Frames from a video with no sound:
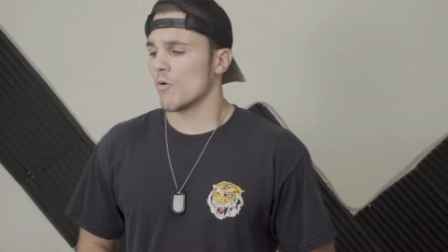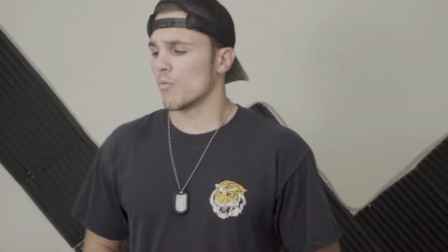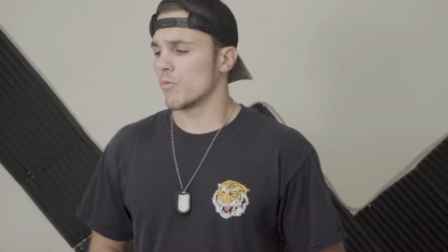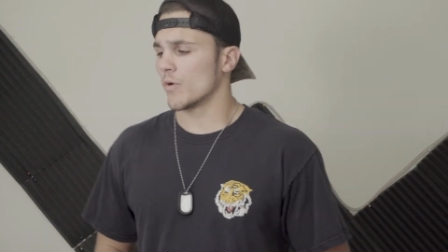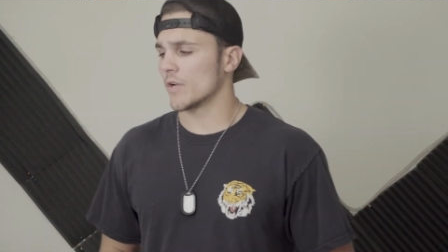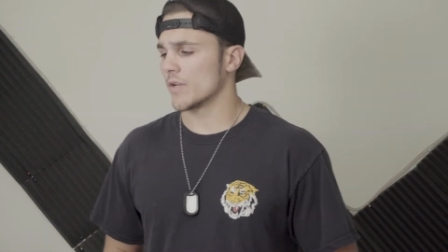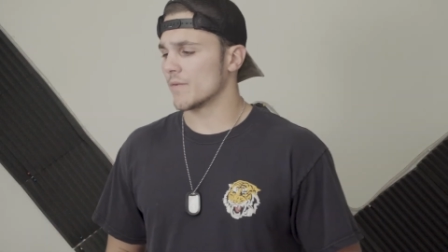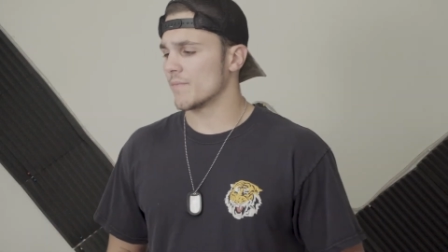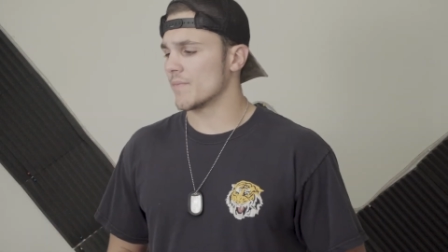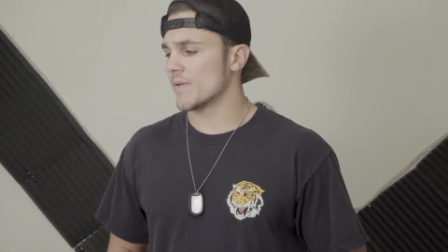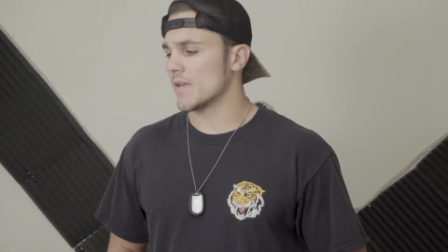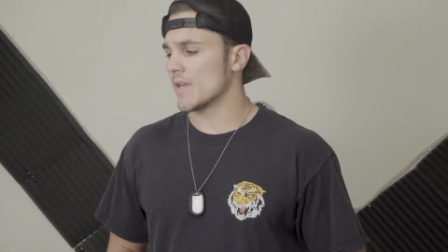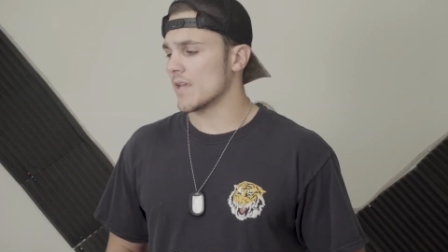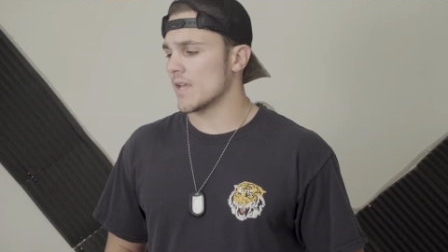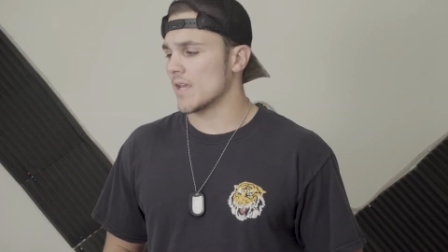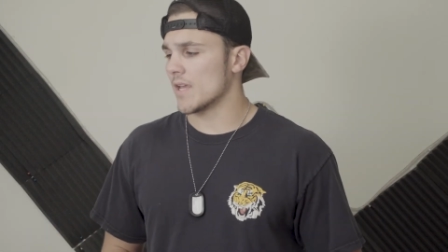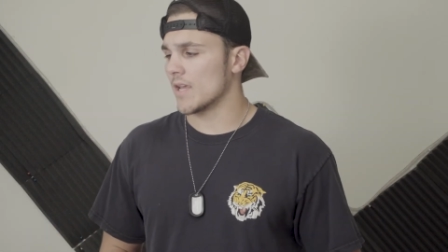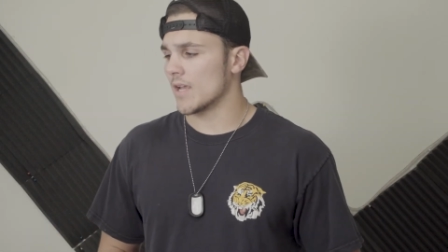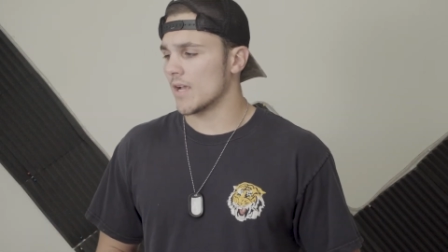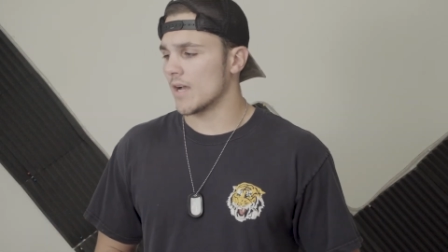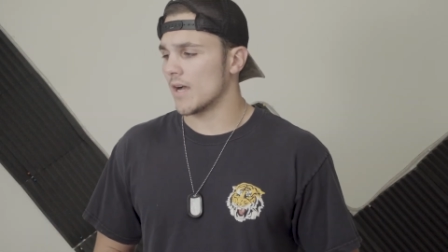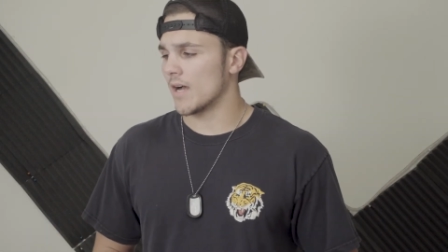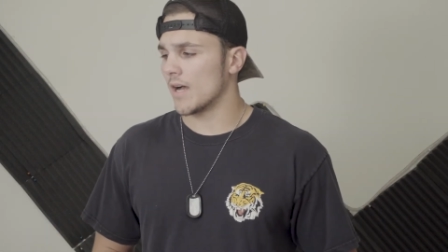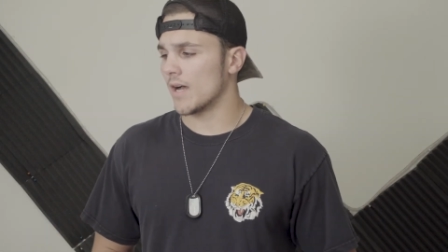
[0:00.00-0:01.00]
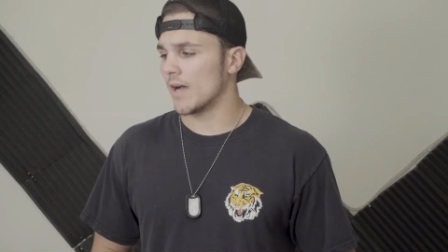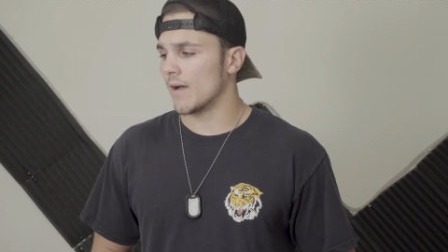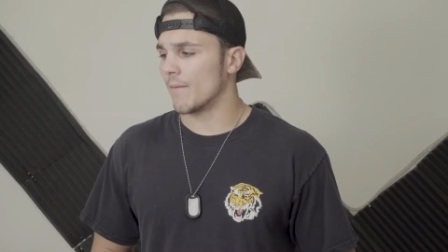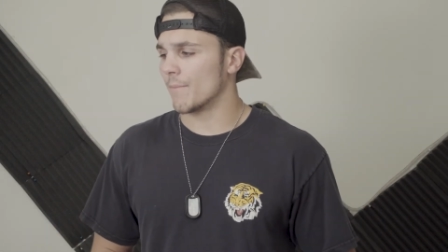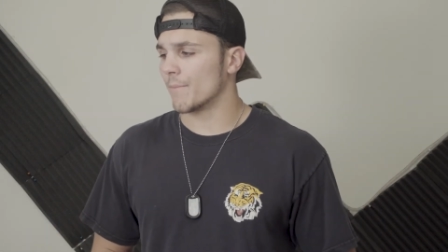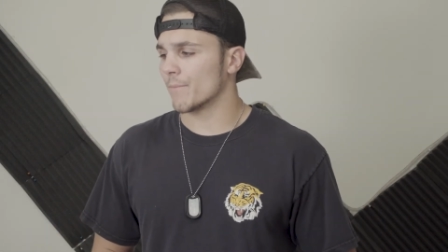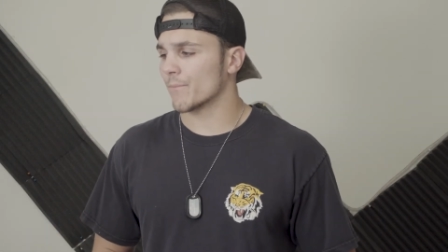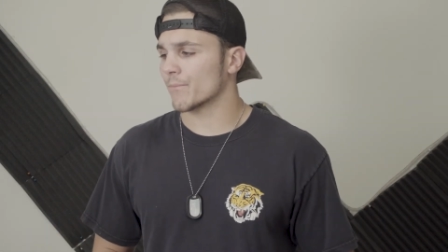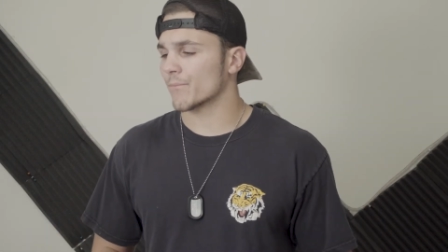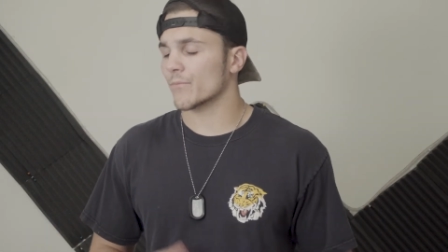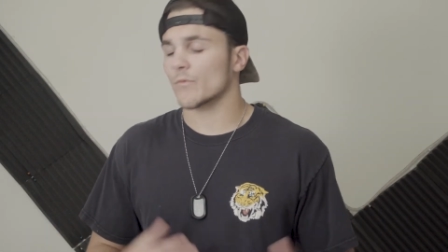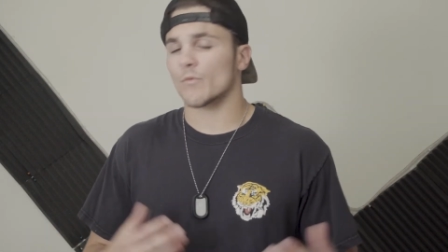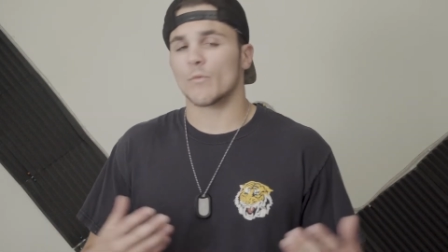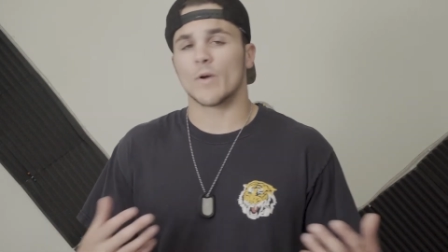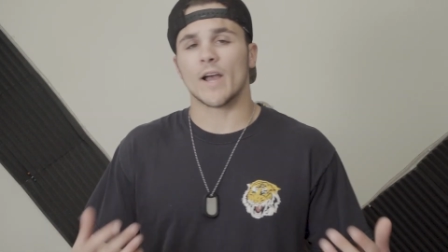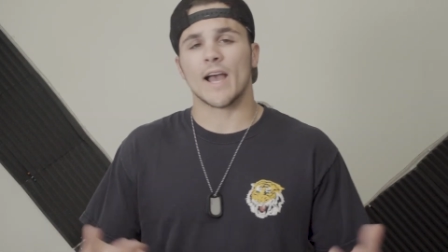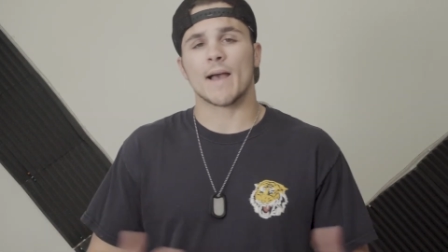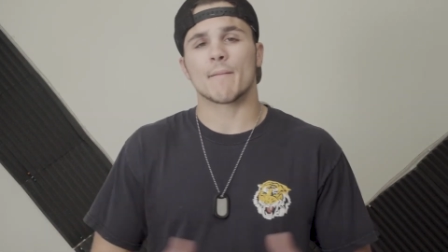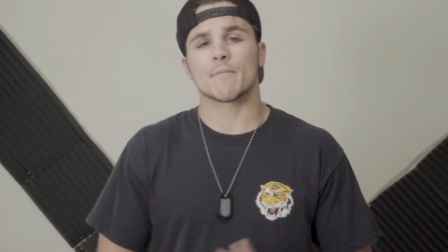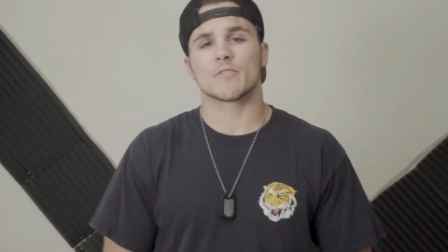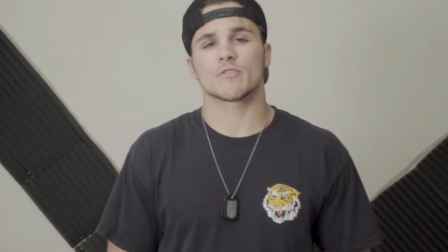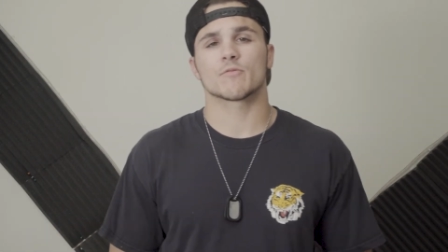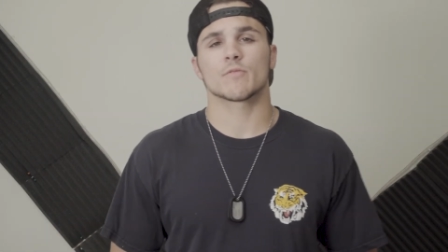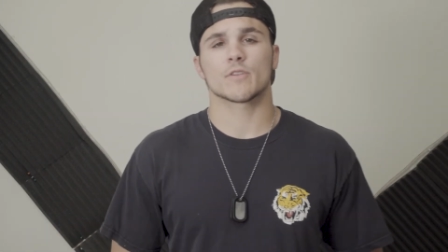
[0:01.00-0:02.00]
would be um, what
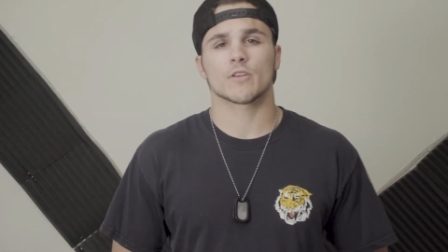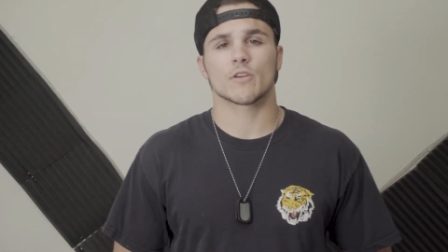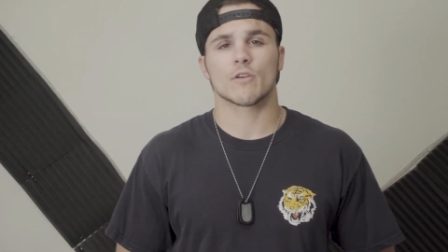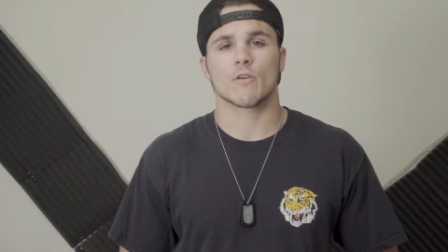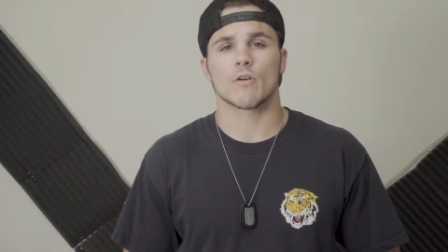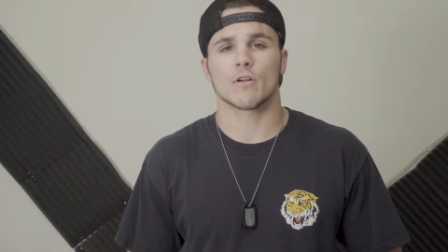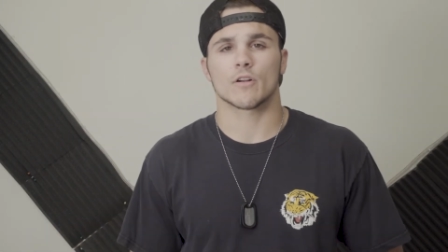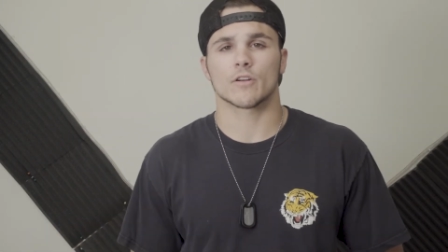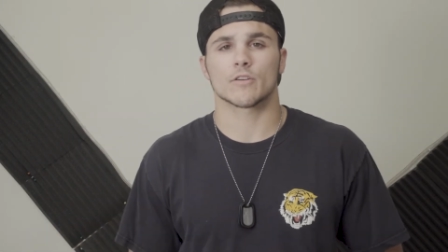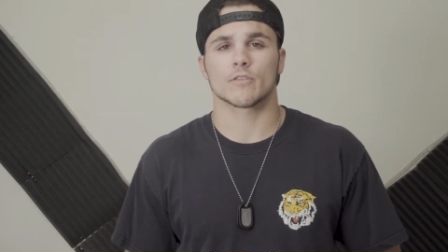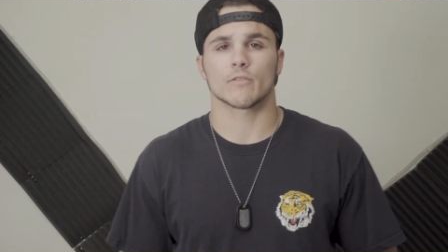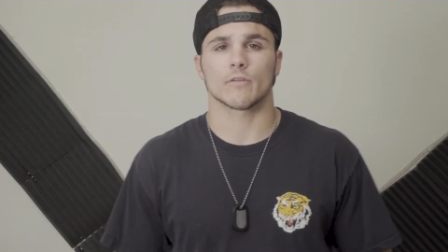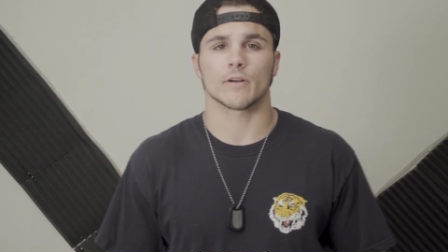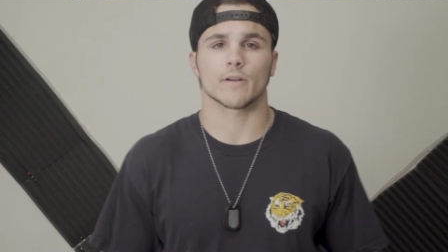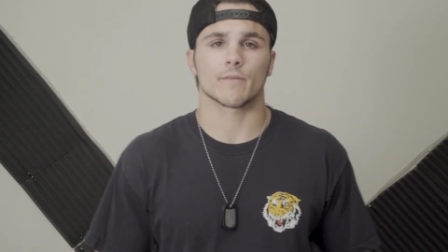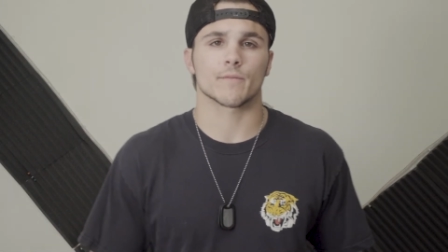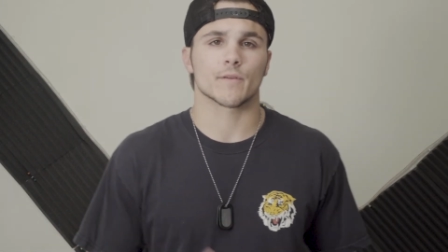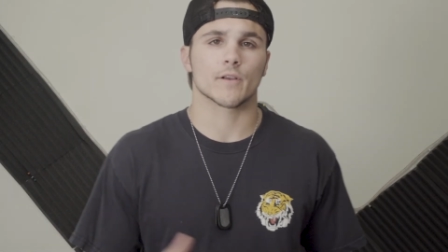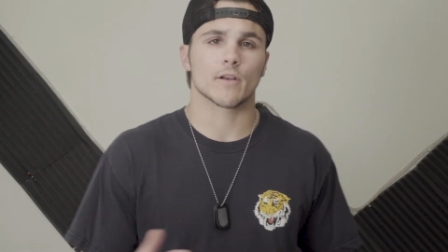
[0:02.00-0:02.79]
happens when you go on a tour.